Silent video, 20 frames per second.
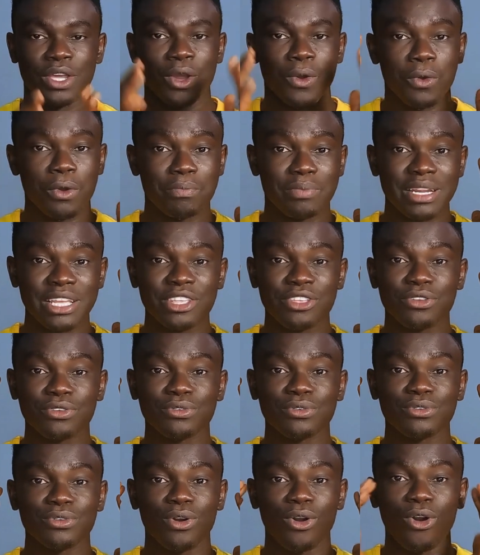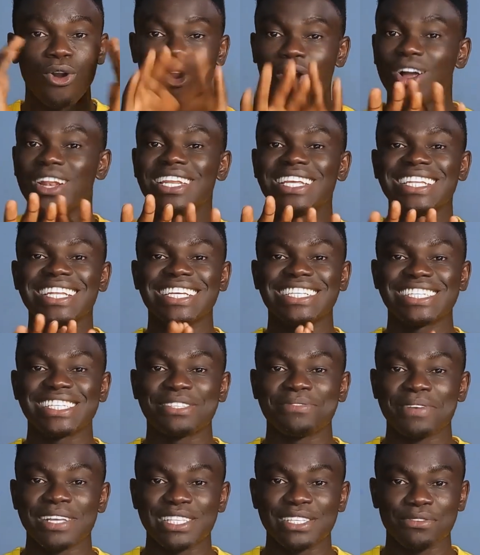We'll bring you only
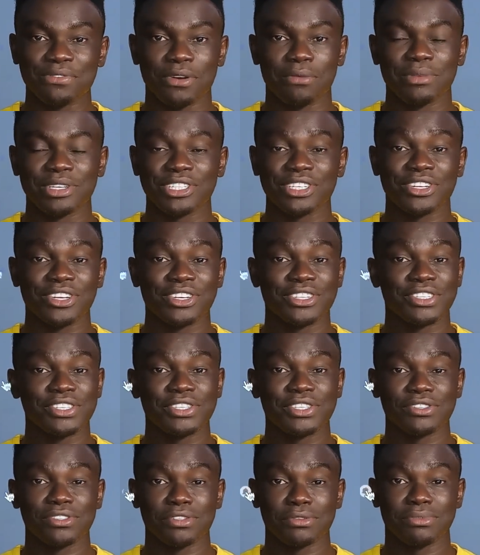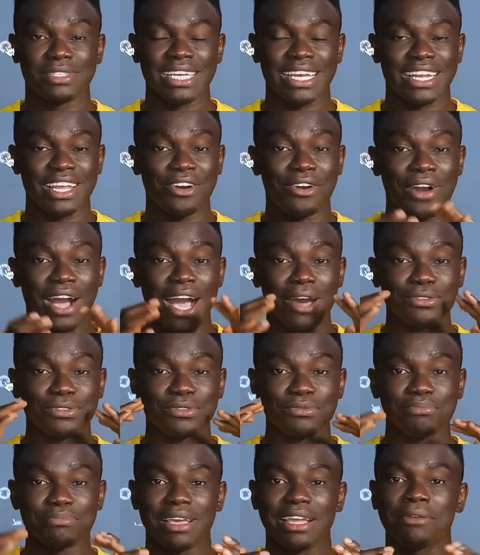legitimate information on this YouTube channel on how
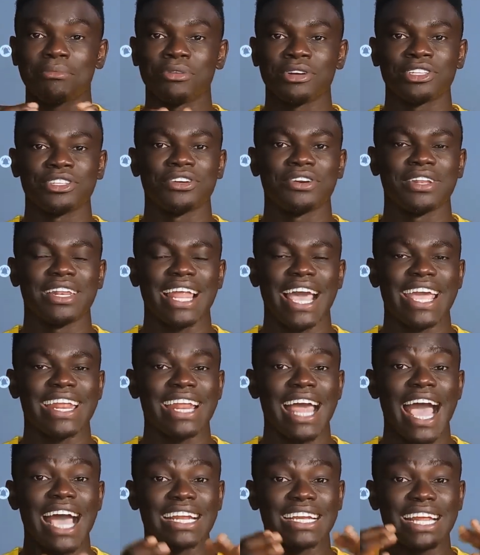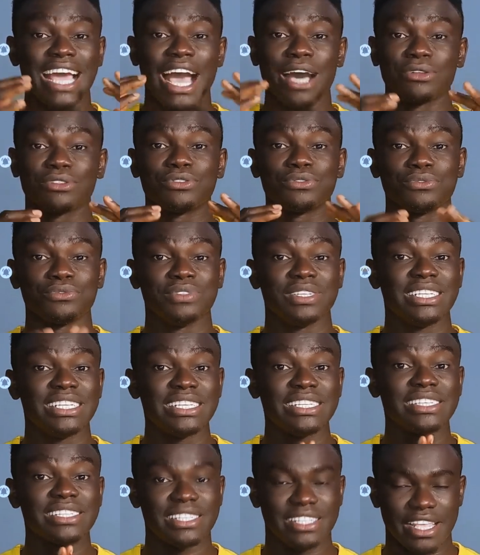to make money online and how to
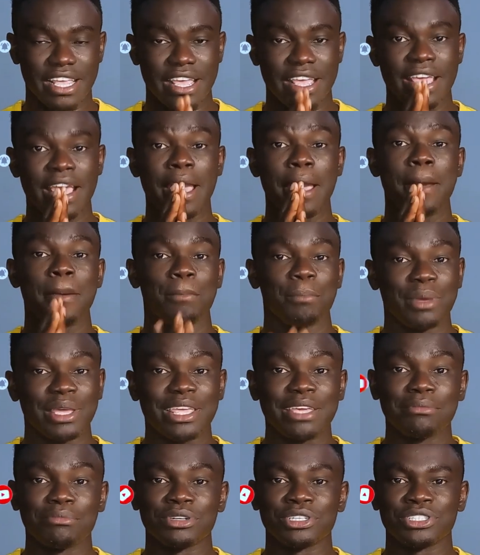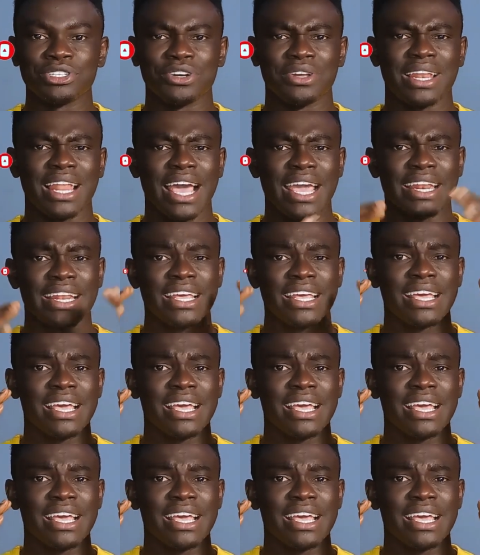really stay making money online.